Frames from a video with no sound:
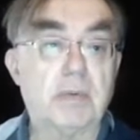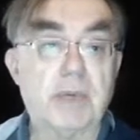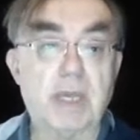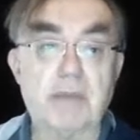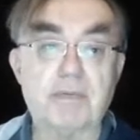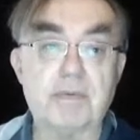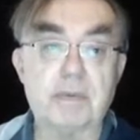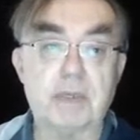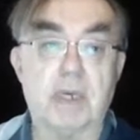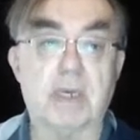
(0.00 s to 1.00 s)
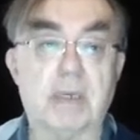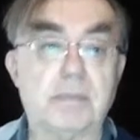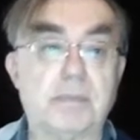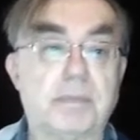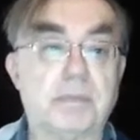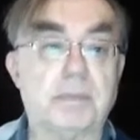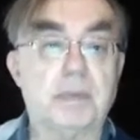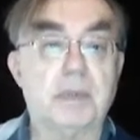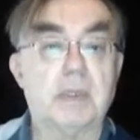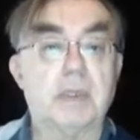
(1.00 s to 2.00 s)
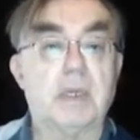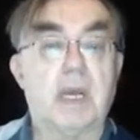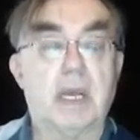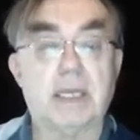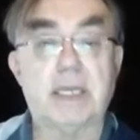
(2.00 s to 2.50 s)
We have, um, and